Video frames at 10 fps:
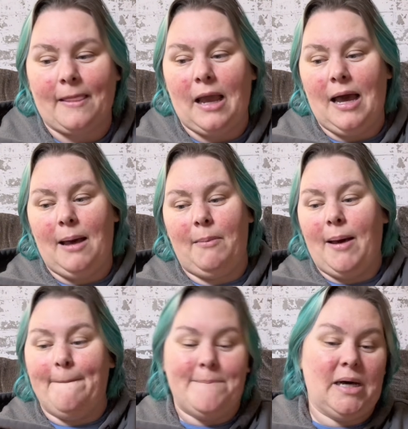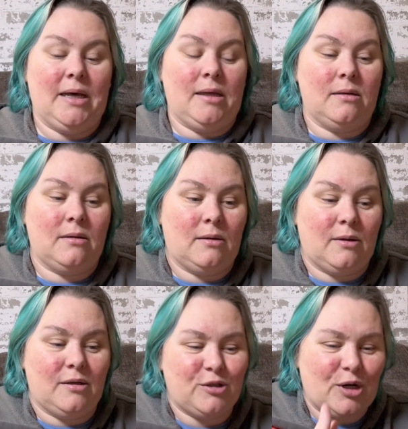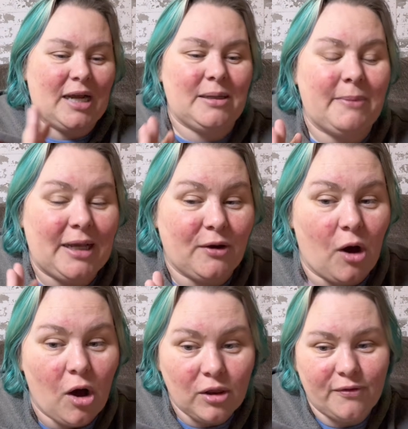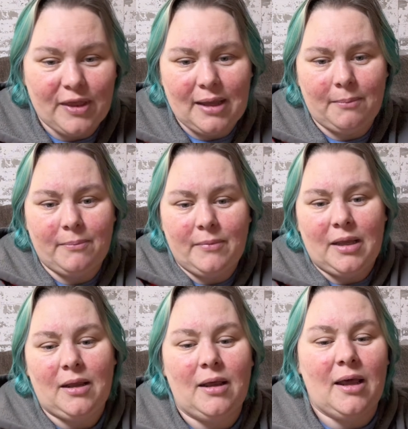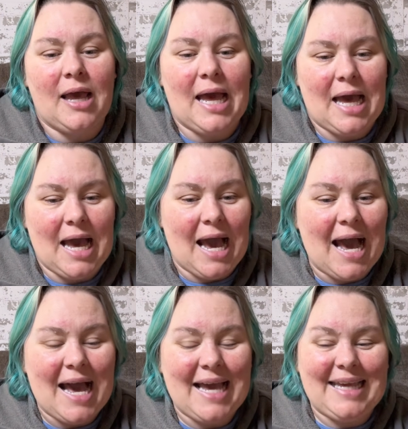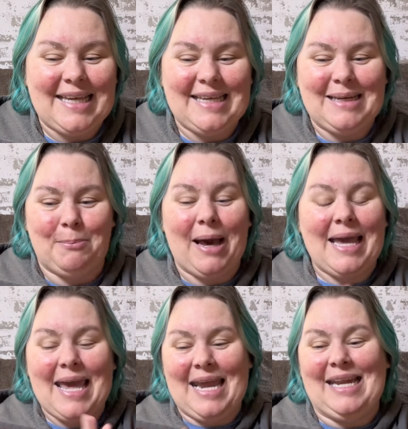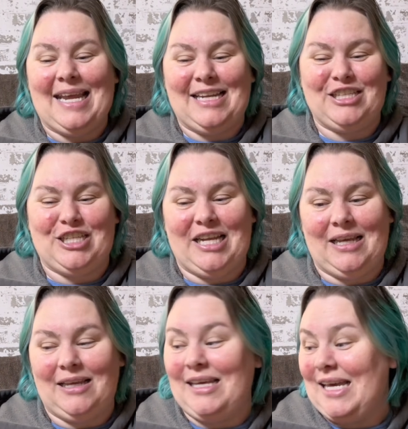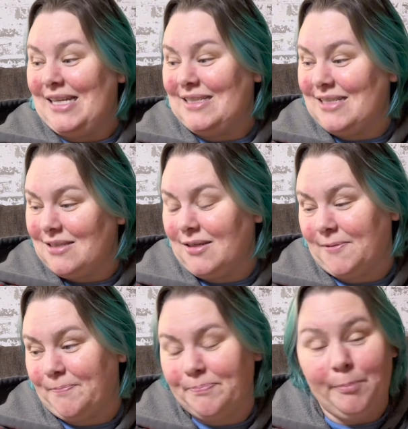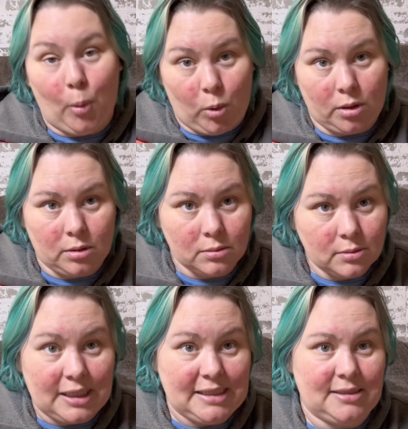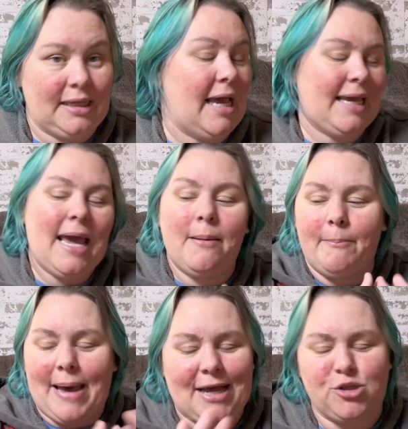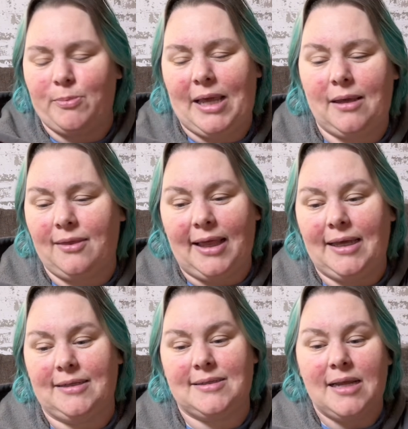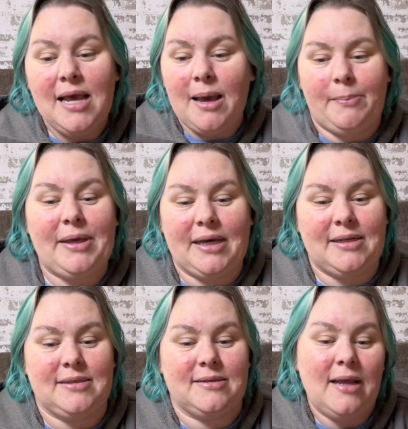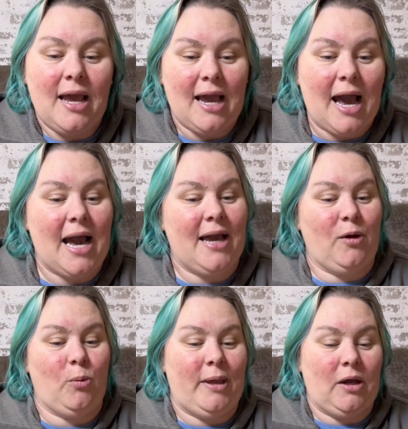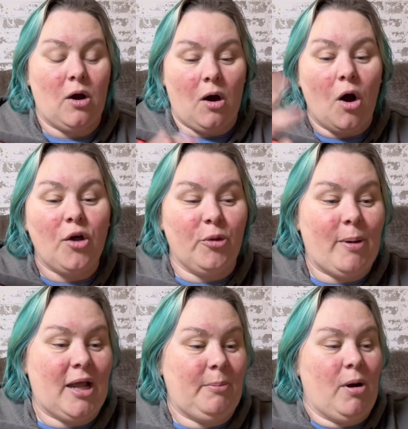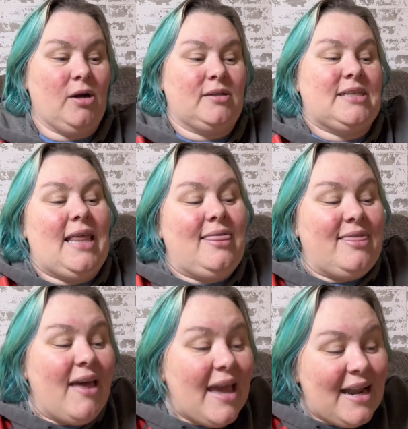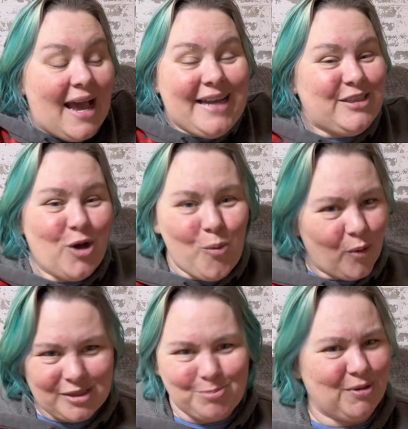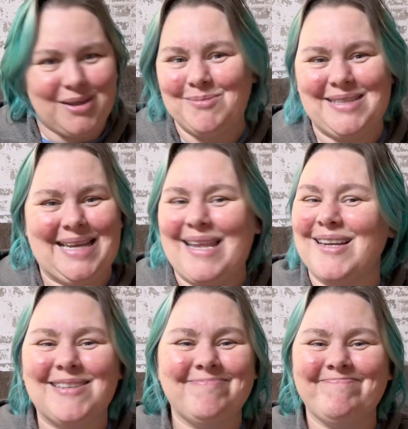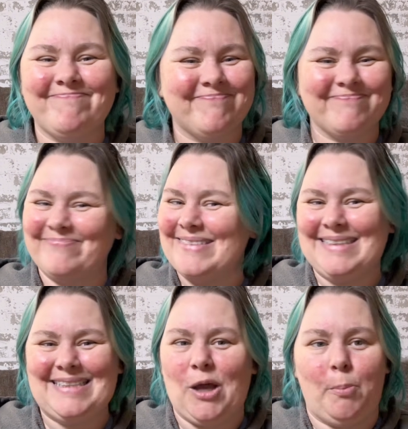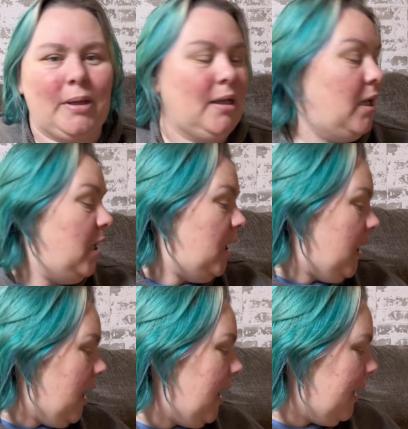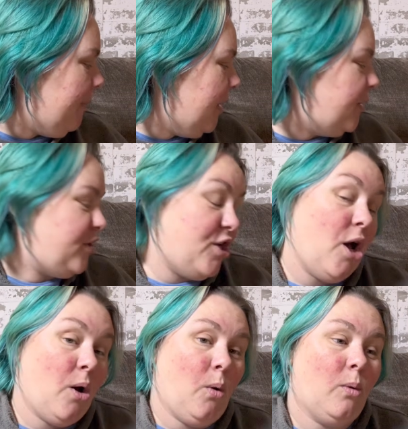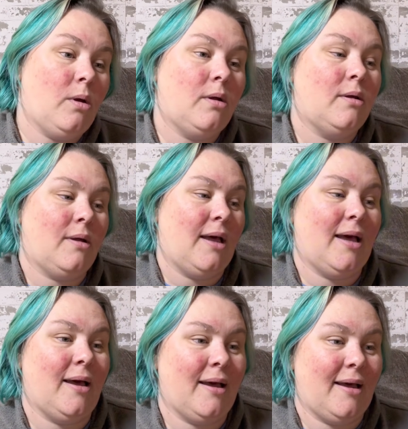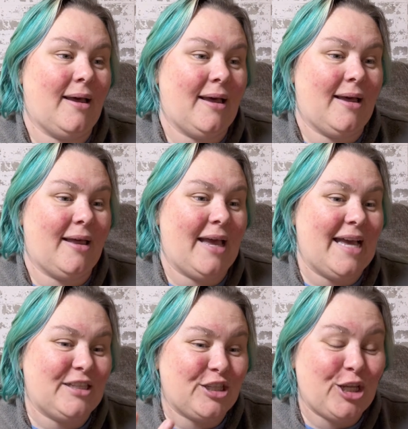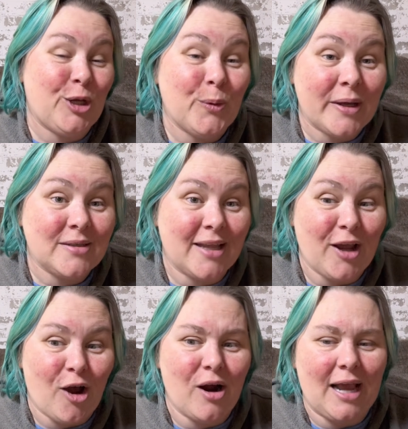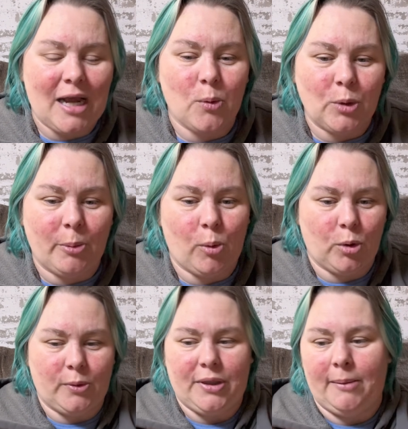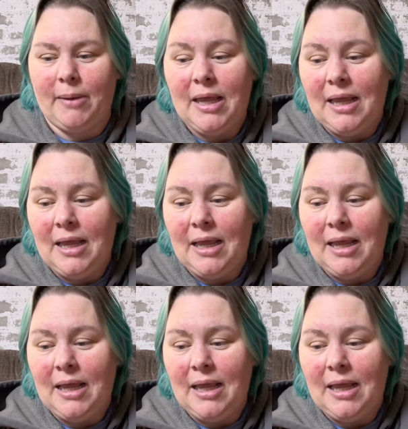But trying to make all of them, my ADHD gets bored easily. I can't batch make things because I'll make all the body parts and then I don't want to put them together. Nope. So as cute as they are, I got real bored with them.